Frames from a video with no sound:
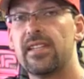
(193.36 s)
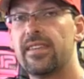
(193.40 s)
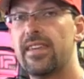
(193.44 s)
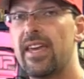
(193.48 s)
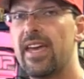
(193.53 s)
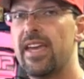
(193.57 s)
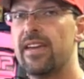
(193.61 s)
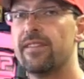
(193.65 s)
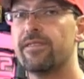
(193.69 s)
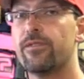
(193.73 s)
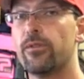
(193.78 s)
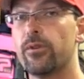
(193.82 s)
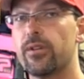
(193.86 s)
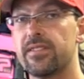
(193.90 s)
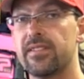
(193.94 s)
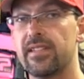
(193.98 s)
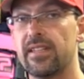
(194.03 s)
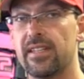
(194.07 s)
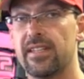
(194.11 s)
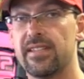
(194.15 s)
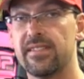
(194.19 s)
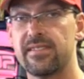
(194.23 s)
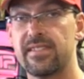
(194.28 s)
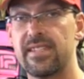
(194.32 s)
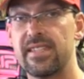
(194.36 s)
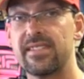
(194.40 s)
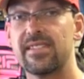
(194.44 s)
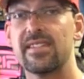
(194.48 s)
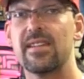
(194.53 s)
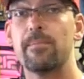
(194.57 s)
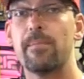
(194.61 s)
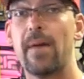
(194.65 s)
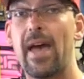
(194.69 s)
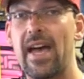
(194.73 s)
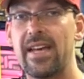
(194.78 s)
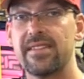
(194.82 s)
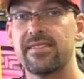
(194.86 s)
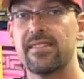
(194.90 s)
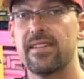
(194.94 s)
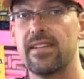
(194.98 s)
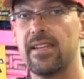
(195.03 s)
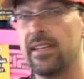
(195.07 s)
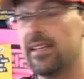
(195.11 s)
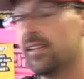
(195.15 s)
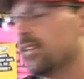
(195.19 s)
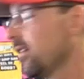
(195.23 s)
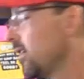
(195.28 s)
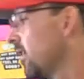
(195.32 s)
and the A14, is disc
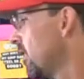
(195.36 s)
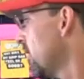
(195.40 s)
capacity.